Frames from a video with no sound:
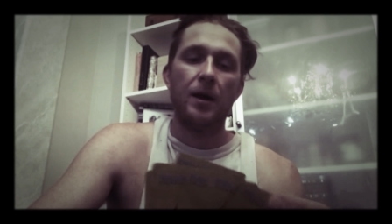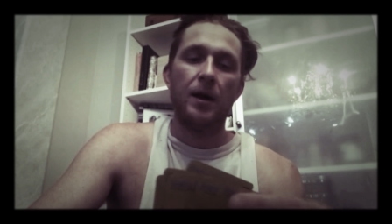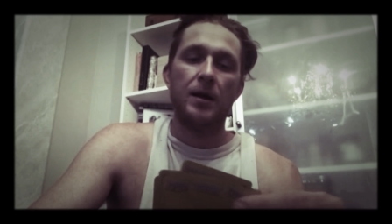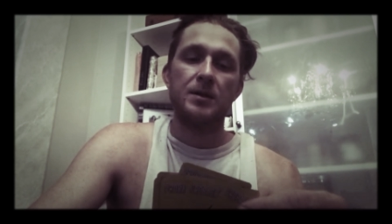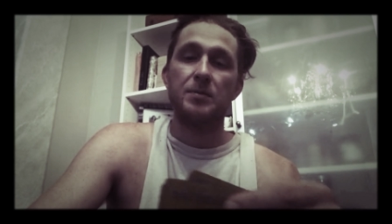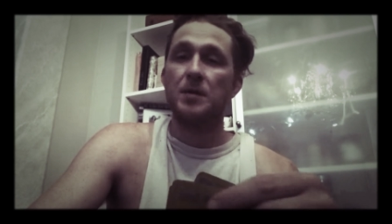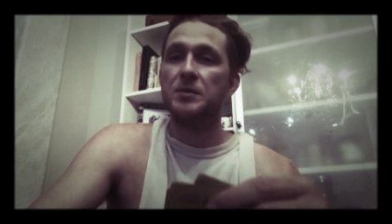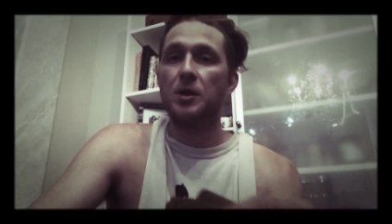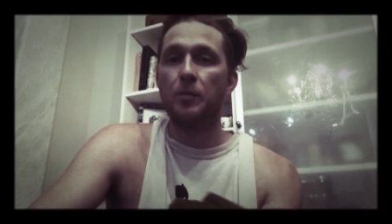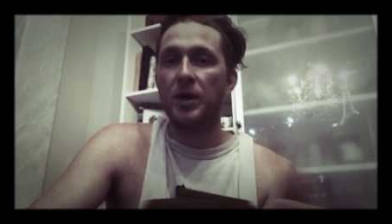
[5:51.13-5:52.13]
And sometimes
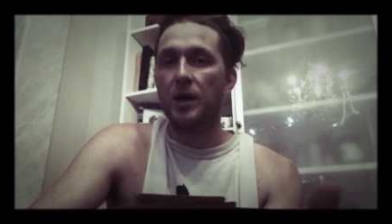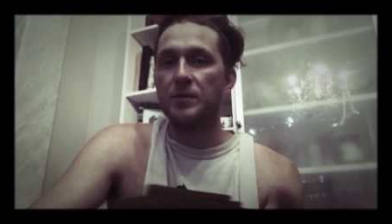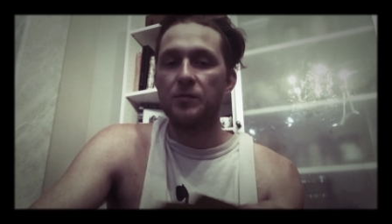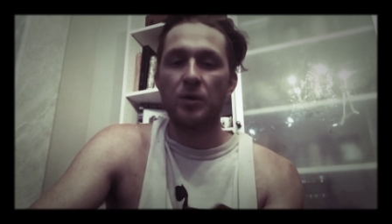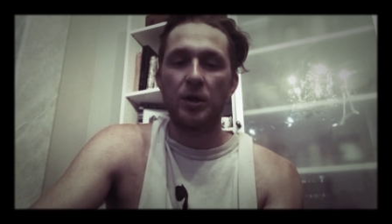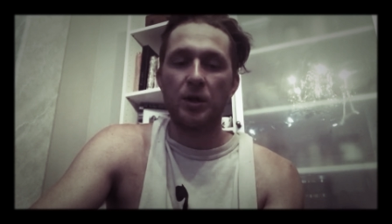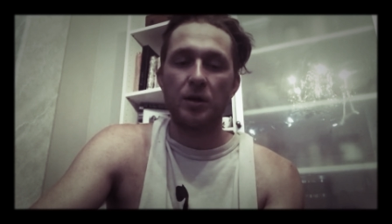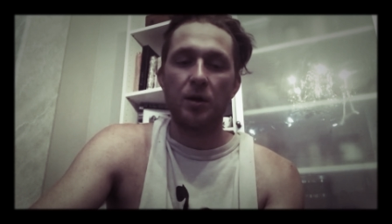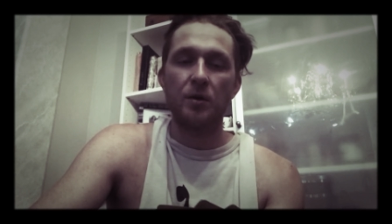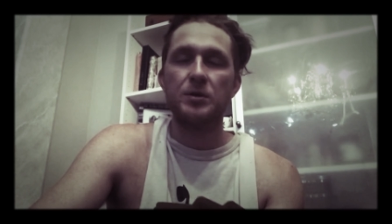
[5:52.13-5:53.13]
you can pick up some really
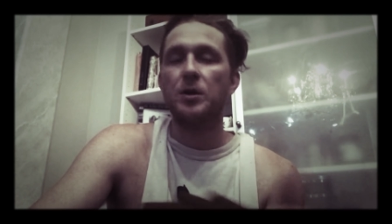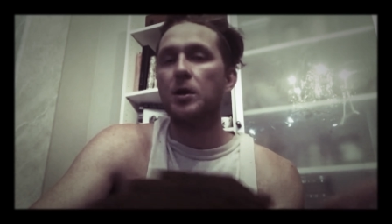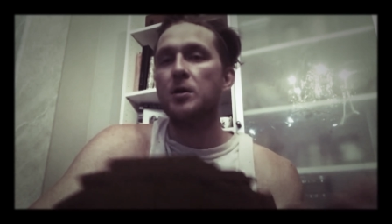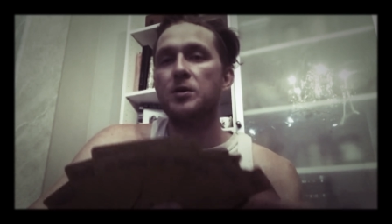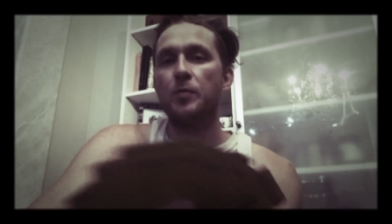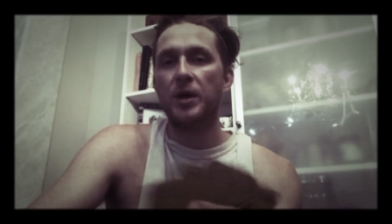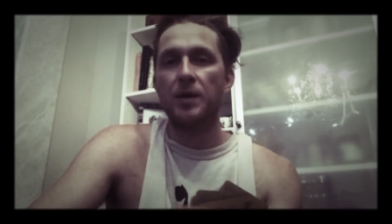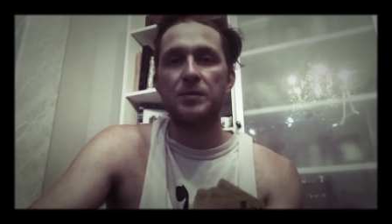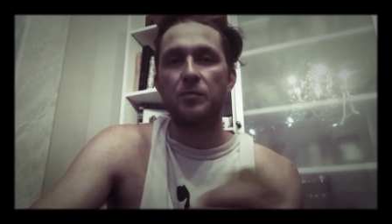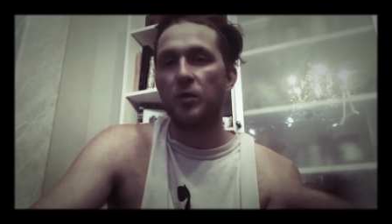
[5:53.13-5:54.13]
good cards. You can also pick
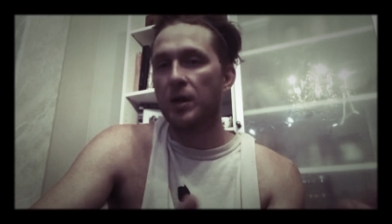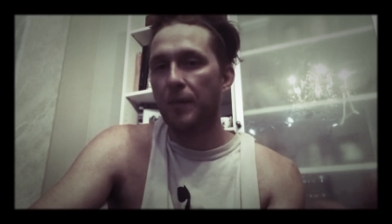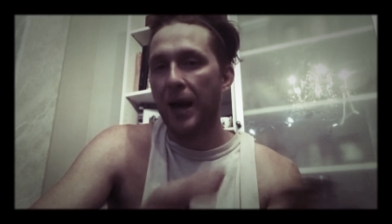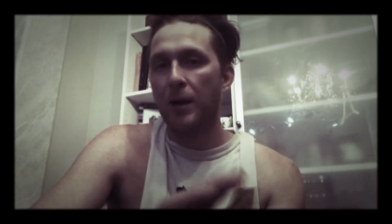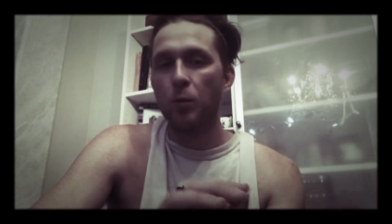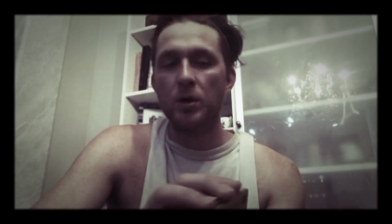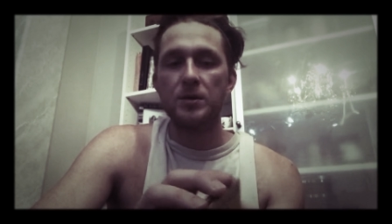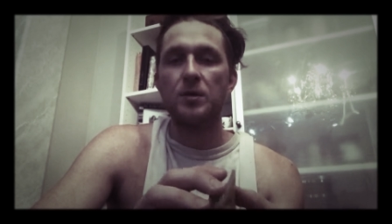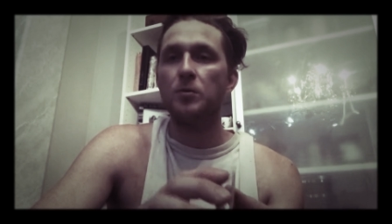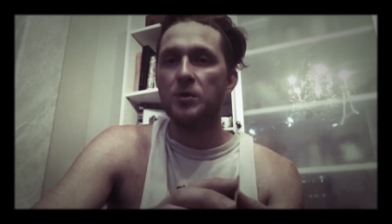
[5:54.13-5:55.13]
up some really bad
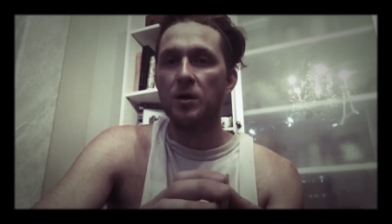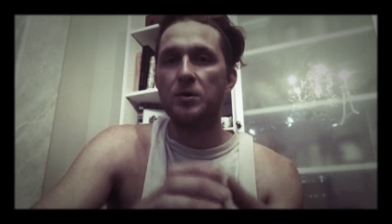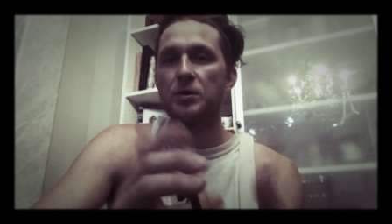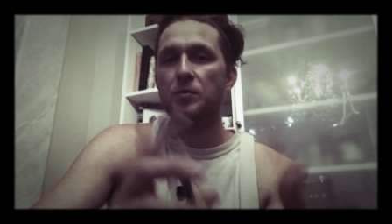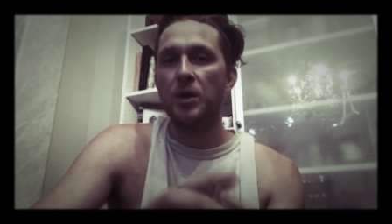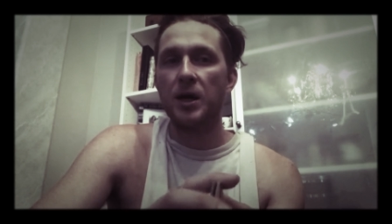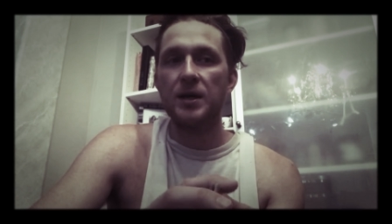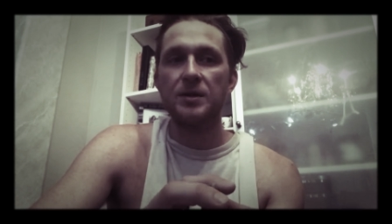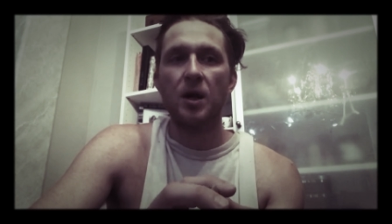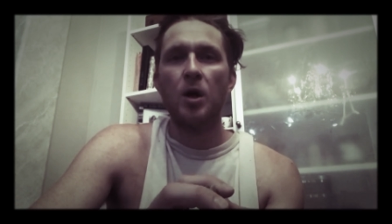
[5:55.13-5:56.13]
ones, lose all your
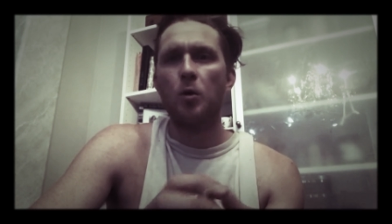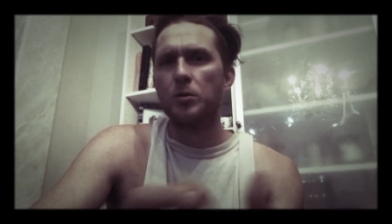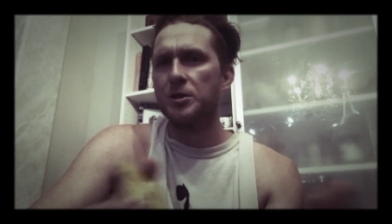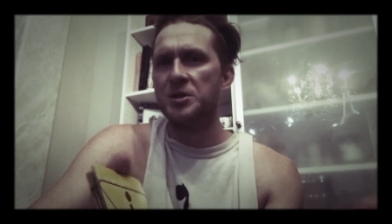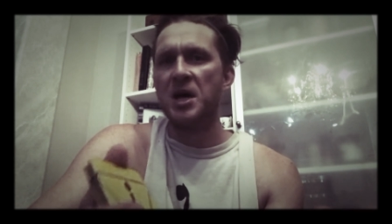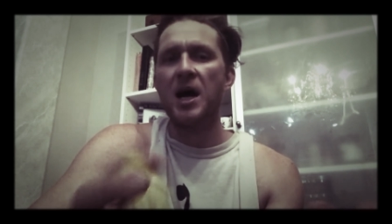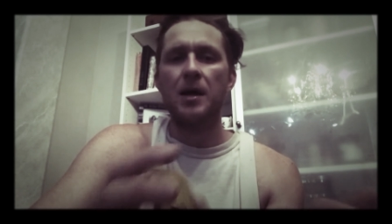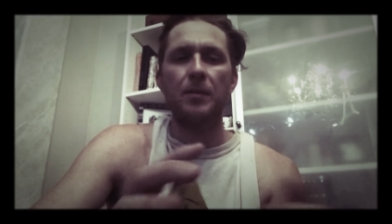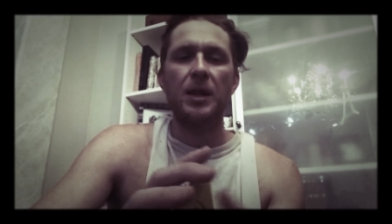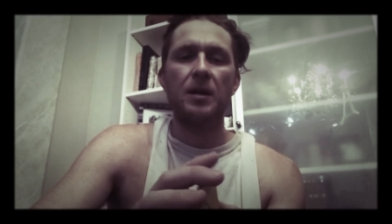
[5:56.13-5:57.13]
supplies, or just die
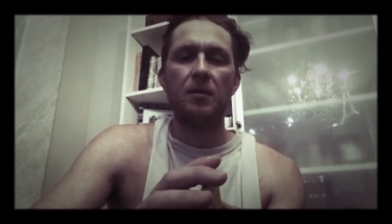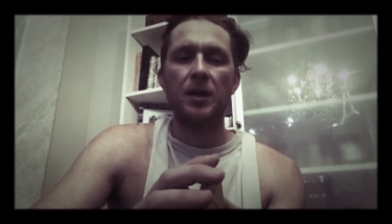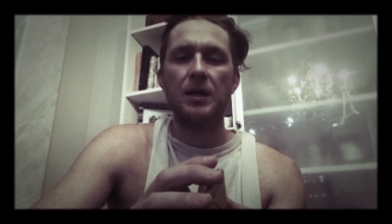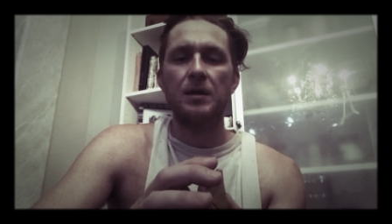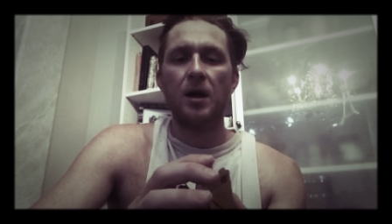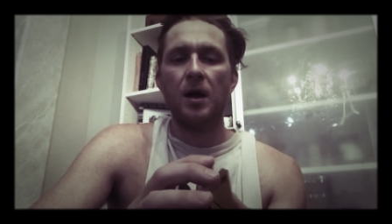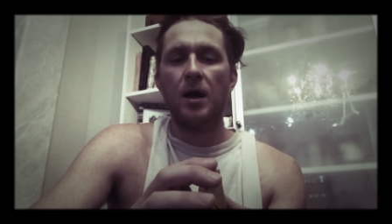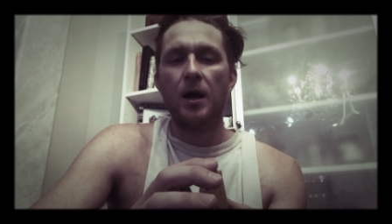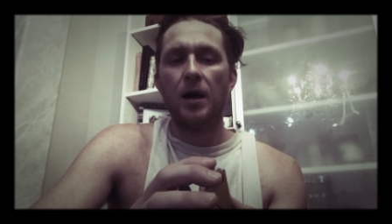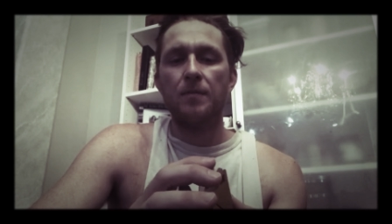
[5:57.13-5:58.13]
immediately.
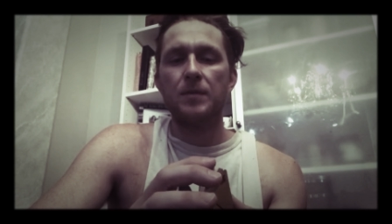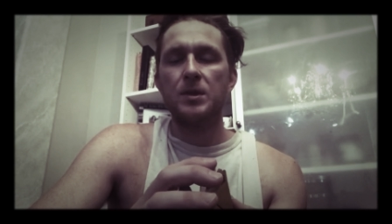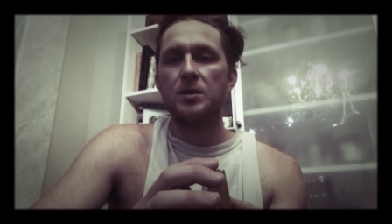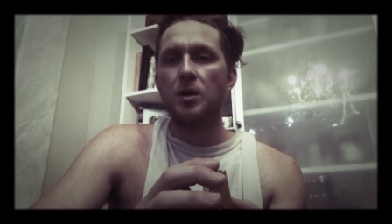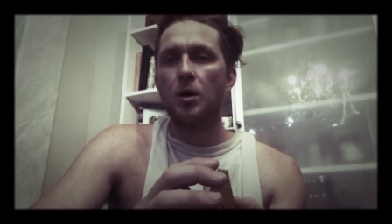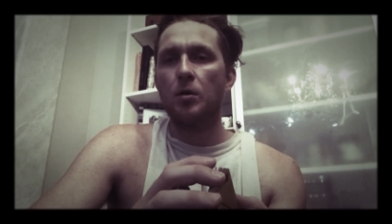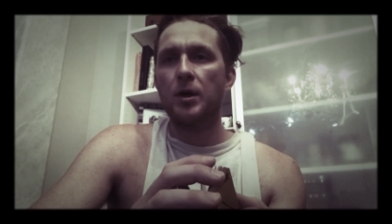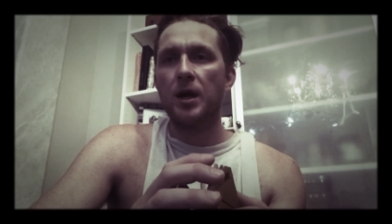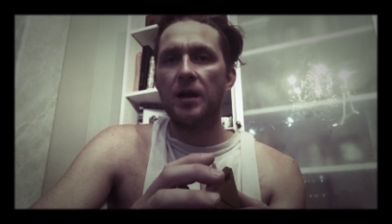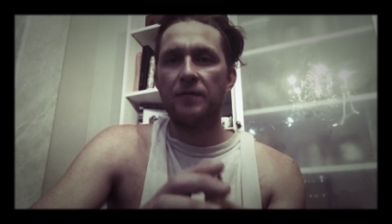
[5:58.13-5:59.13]
So you
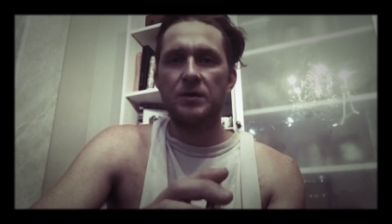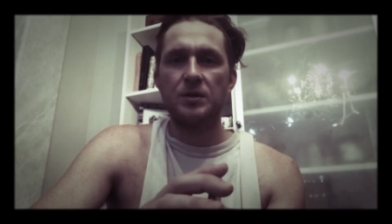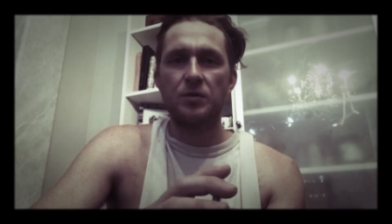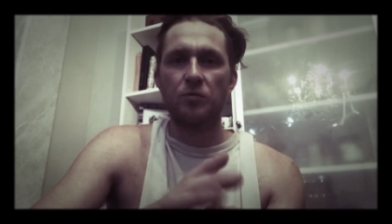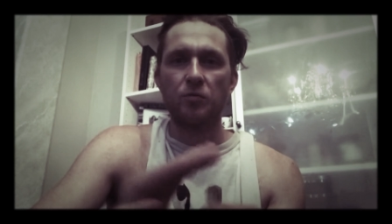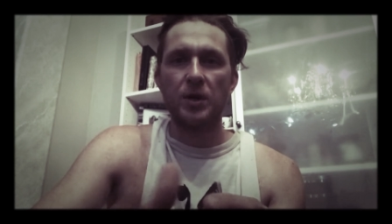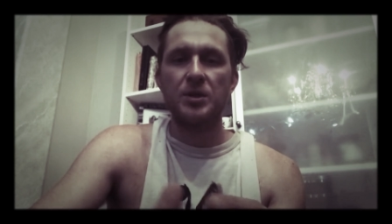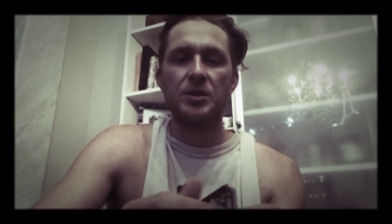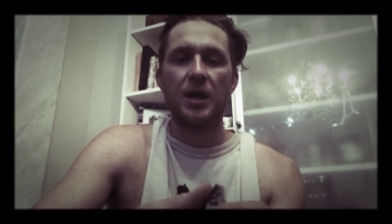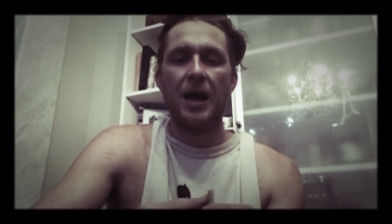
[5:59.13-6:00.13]
kind of have to just
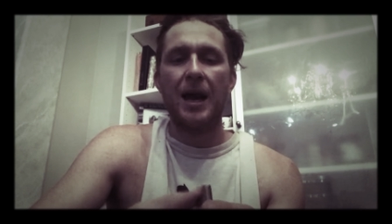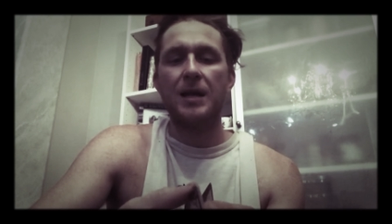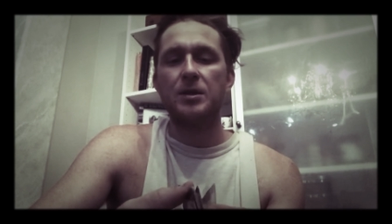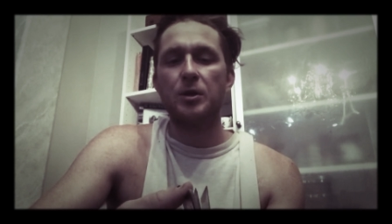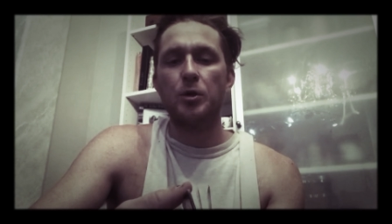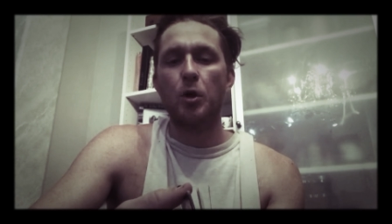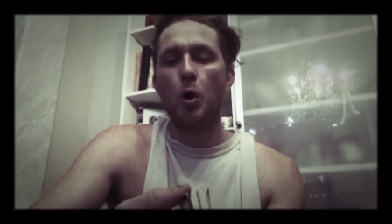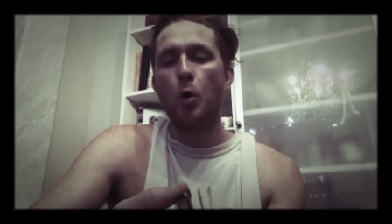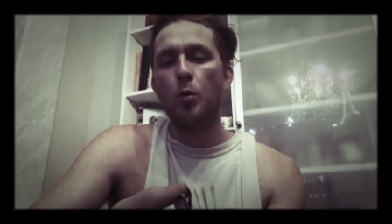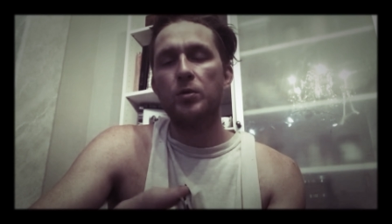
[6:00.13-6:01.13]
risk at your
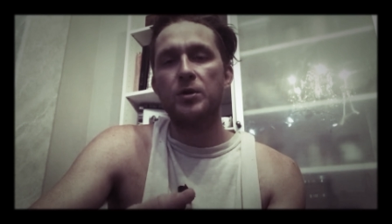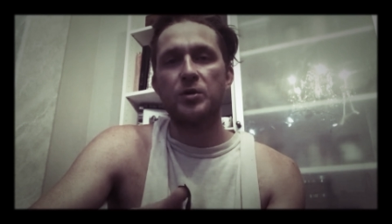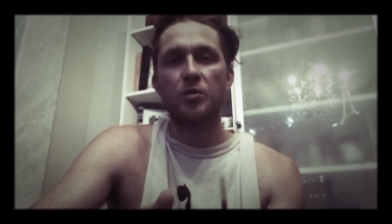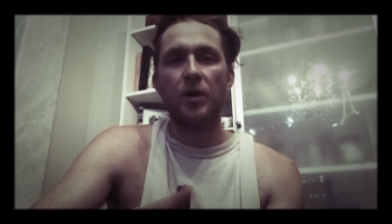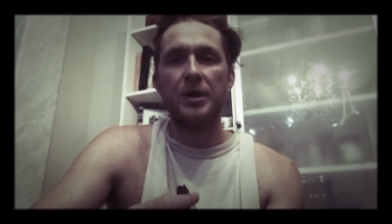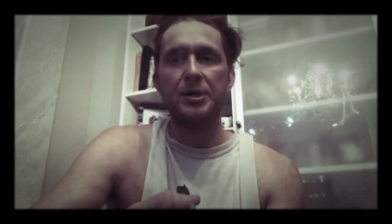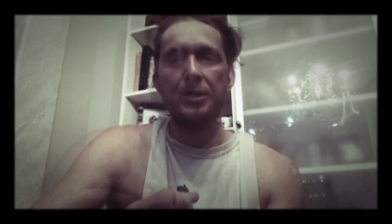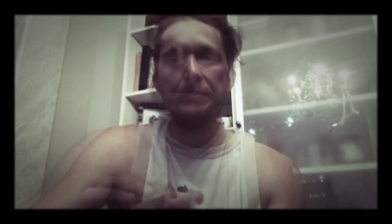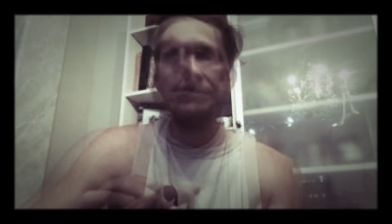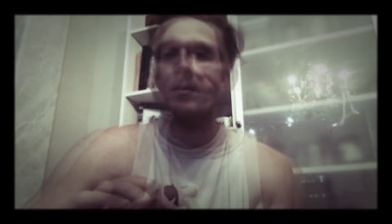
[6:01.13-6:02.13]
own
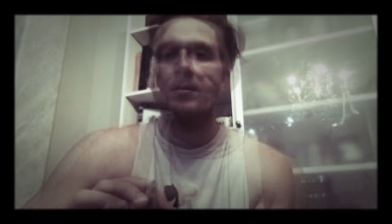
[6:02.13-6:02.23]
discretion.